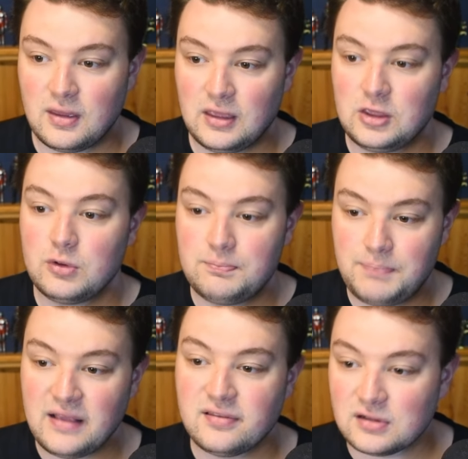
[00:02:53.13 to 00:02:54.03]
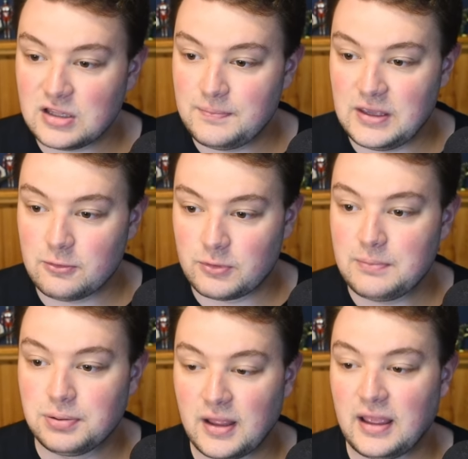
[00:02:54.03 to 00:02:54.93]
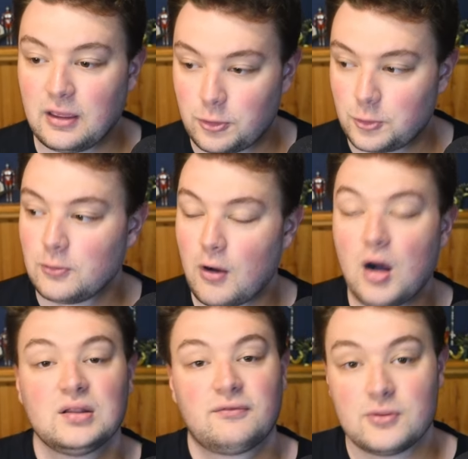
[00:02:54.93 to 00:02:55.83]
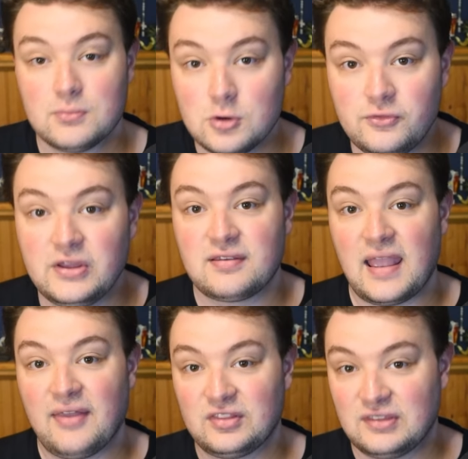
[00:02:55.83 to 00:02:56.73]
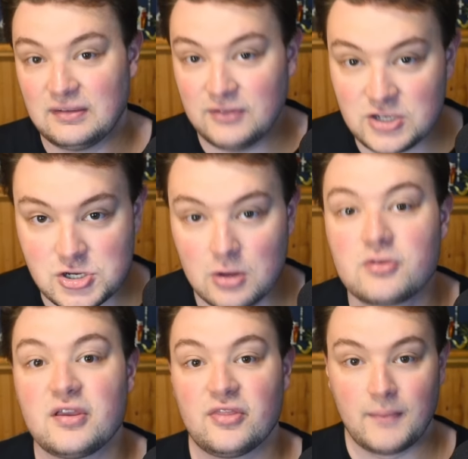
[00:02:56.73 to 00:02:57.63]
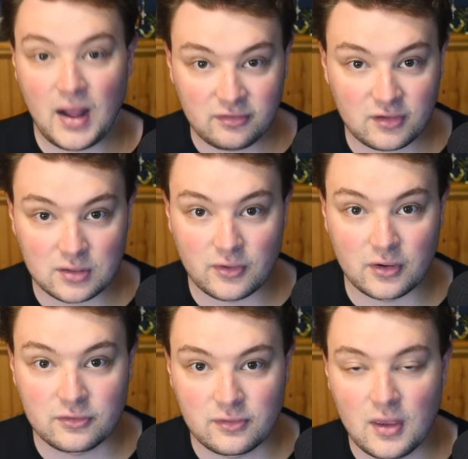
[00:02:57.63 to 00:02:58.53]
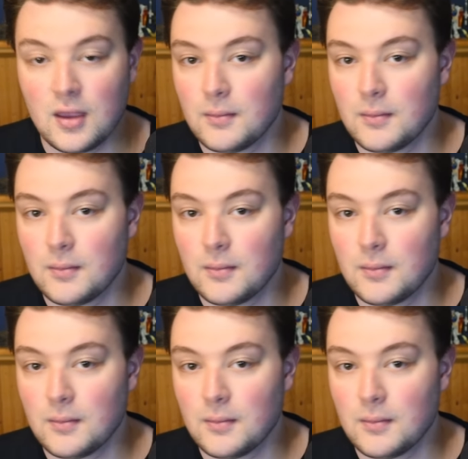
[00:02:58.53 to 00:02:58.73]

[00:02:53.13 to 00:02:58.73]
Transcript: you would basically be replaying through all of the movies and the TV shows in the MonsterVerse,